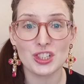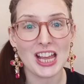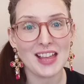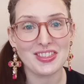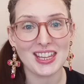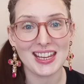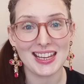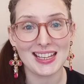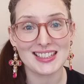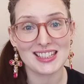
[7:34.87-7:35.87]
which had the
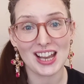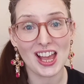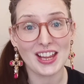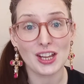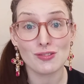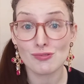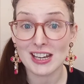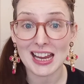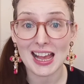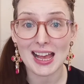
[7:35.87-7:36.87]
hits like
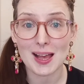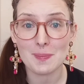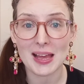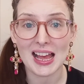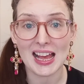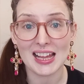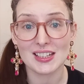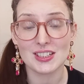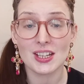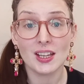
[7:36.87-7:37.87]
Rehab
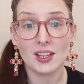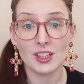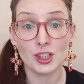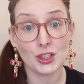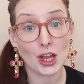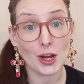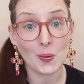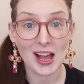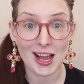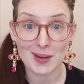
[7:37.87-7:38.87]
and You
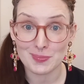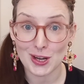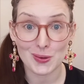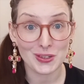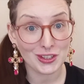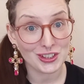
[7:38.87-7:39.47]
Know I'm No